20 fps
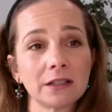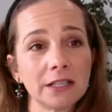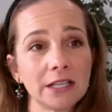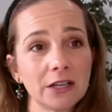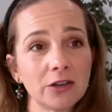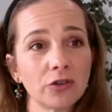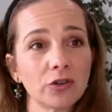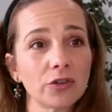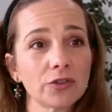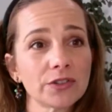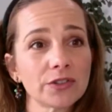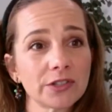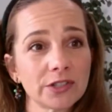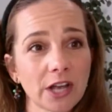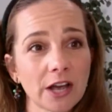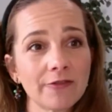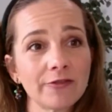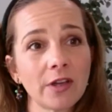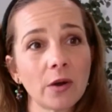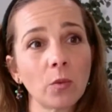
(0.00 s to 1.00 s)
legal
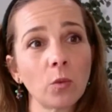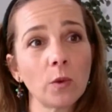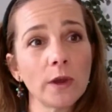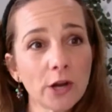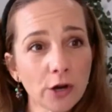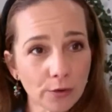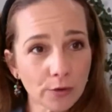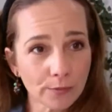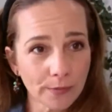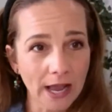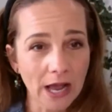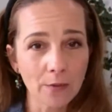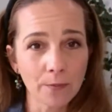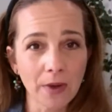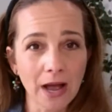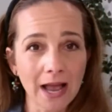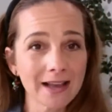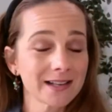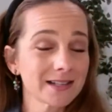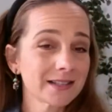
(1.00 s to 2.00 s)
stuff that we are bound
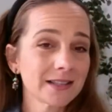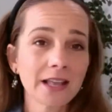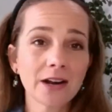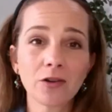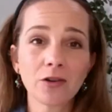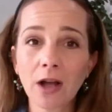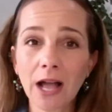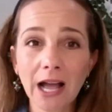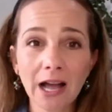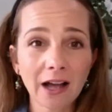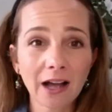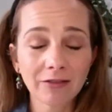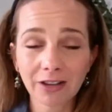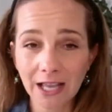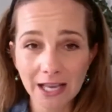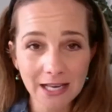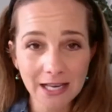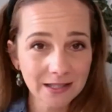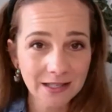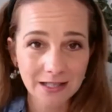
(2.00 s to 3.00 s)
by because they don't have
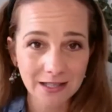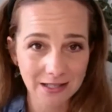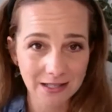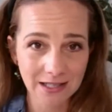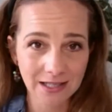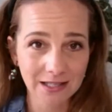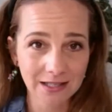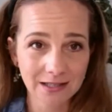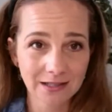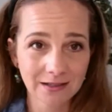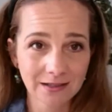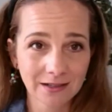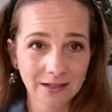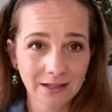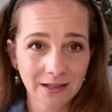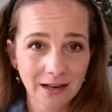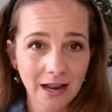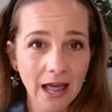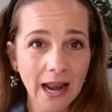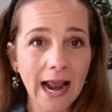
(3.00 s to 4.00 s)
licenses,
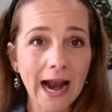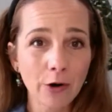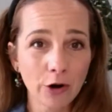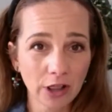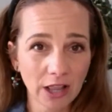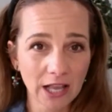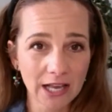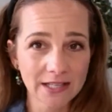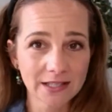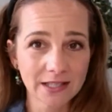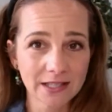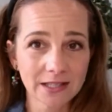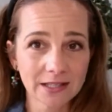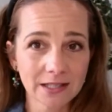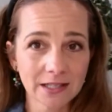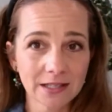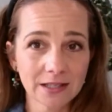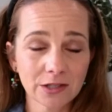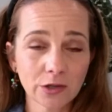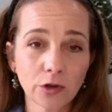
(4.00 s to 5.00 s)
not our
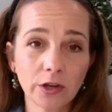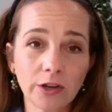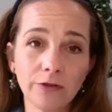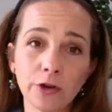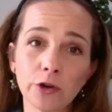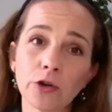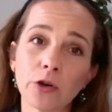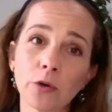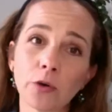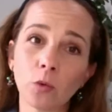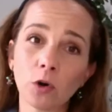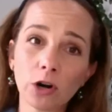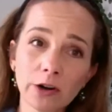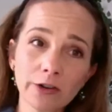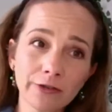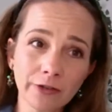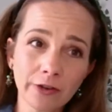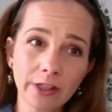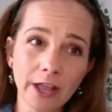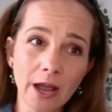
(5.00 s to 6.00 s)
licenses. So if you go to
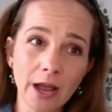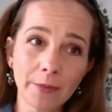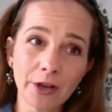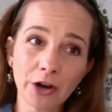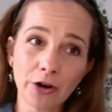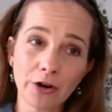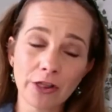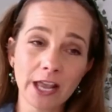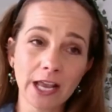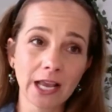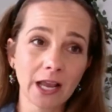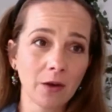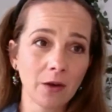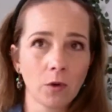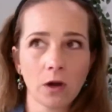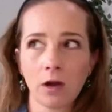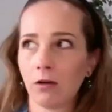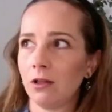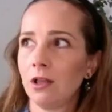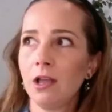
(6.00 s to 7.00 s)
work for them and you're thinking,
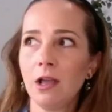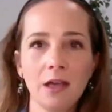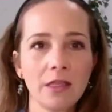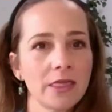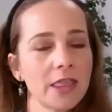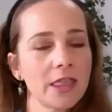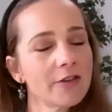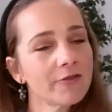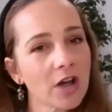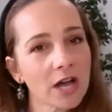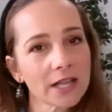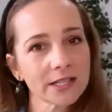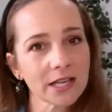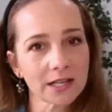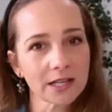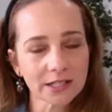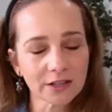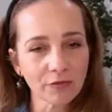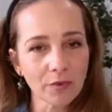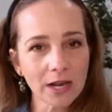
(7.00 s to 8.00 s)
well, they've got
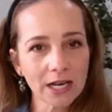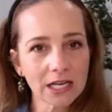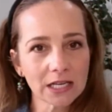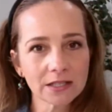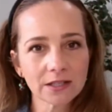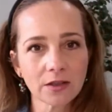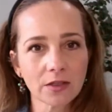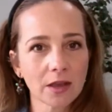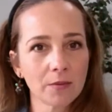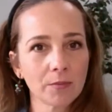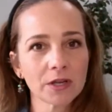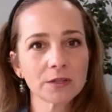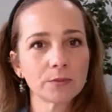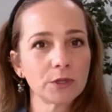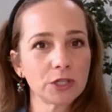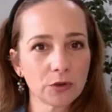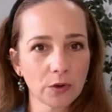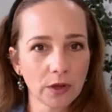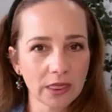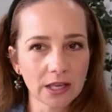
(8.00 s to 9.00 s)
tons of money, so they must
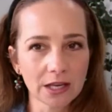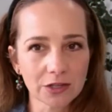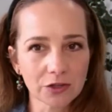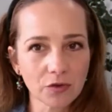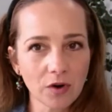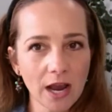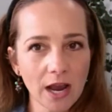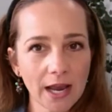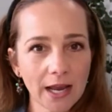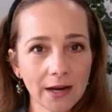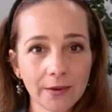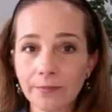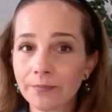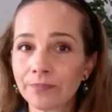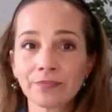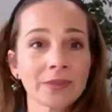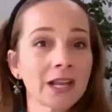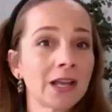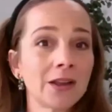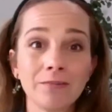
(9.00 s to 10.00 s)
be doing things right.
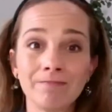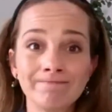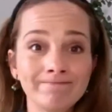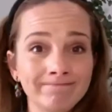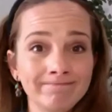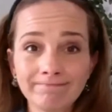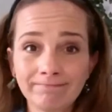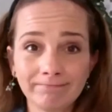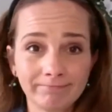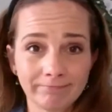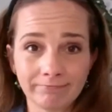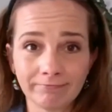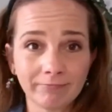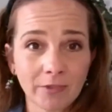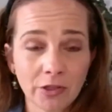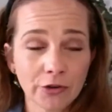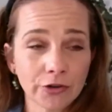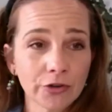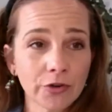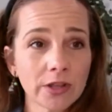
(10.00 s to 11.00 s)
Mm-mm.
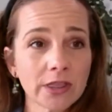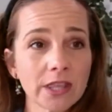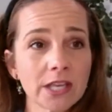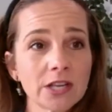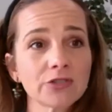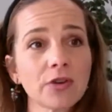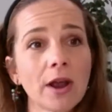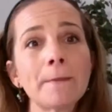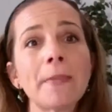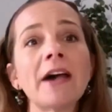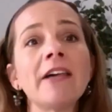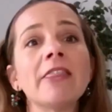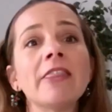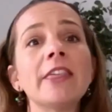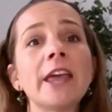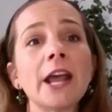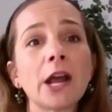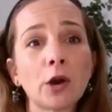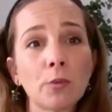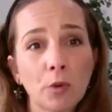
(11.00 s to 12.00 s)
They're doing things right by
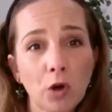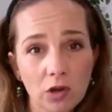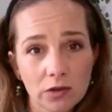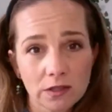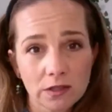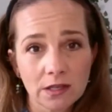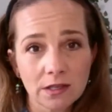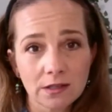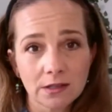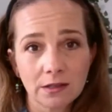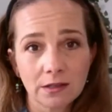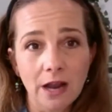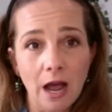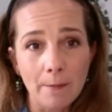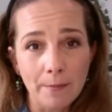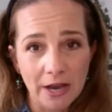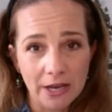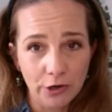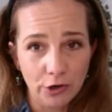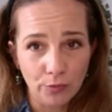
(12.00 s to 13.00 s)
their bosses,
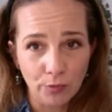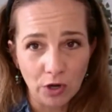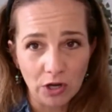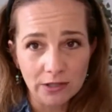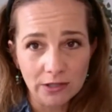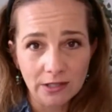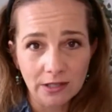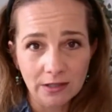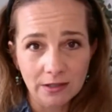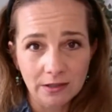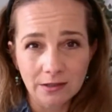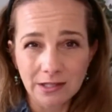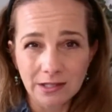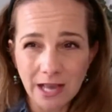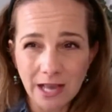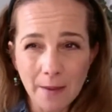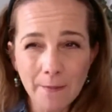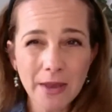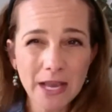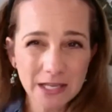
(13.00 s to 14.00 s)
not by your bosses. Does
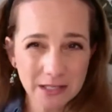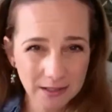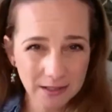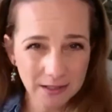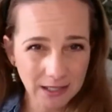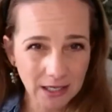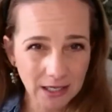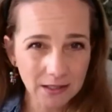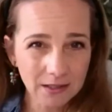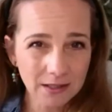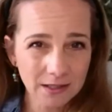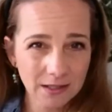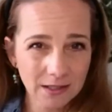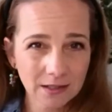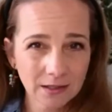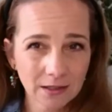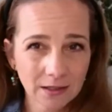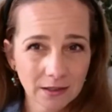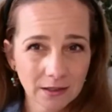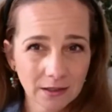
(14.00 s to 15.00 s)
that make
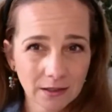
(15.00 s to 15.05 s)
sense?